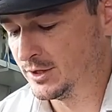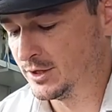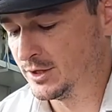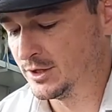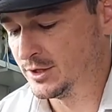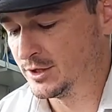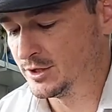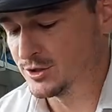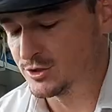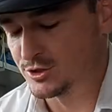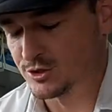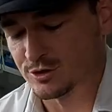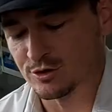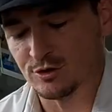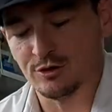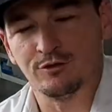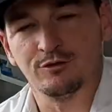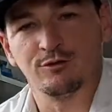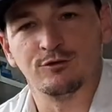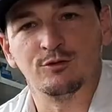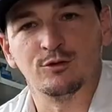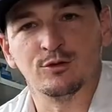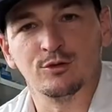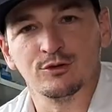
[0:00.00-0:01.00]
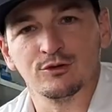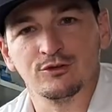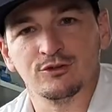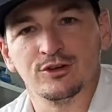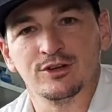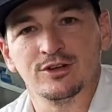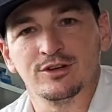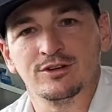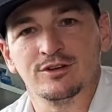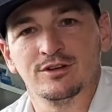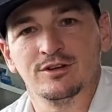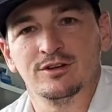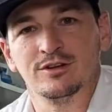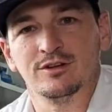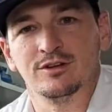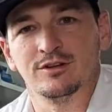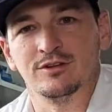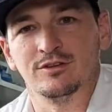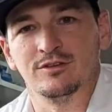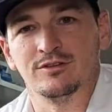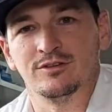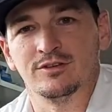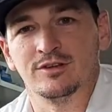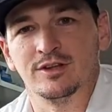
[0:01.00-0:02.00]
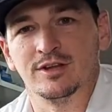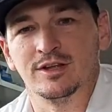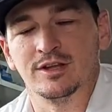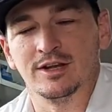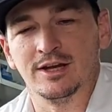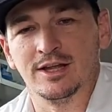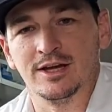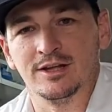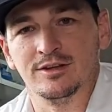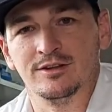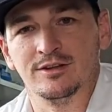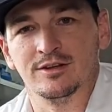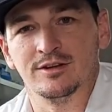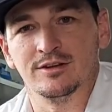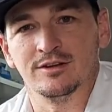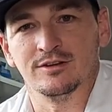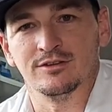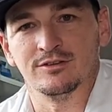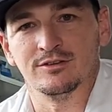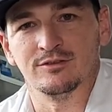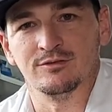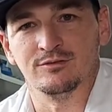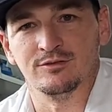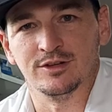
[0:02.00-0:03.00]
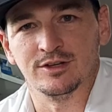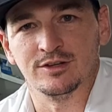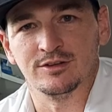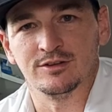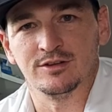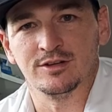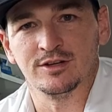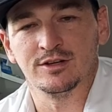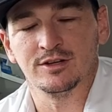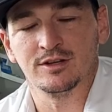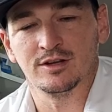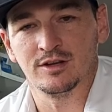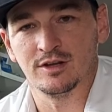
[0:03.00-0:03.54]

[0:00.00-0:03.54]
Scott Fawcett is the lad that has invented it,